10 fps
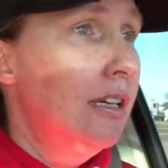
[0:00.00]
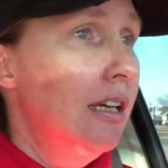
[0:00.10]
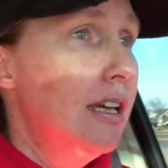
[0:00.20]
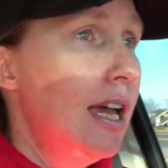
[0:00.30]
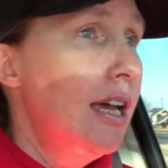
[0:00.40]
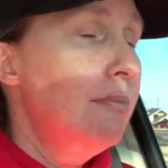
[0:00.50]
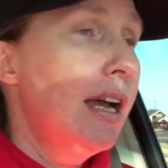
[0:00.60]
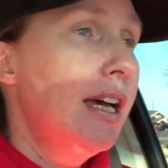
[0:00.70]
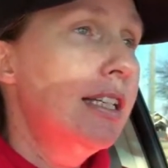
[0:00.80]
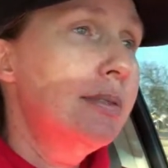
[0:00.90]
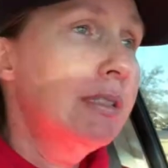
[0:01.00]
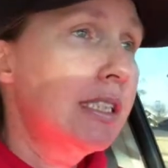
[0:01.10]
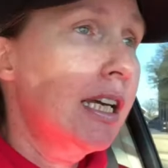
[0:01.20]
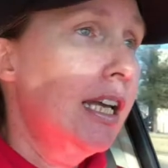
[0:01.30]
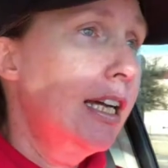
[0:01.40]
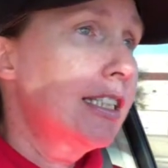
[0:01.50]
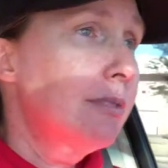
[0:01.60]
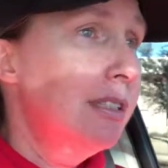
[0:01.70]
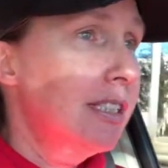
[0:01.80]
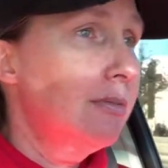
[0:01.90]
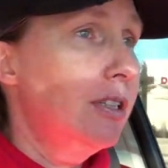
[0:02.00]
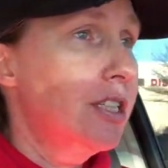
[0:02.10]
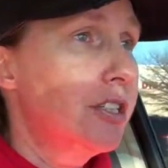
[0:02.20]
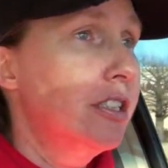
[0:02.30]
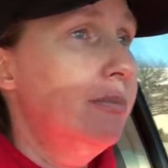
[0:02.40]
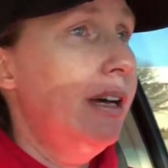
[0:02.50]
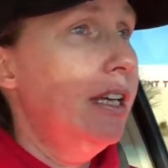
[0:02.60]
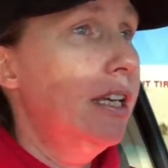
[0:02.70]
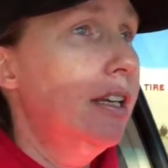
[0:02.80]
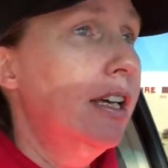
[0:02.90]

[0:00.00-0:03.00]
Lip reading: and my husband's kind of asking me some questions about it,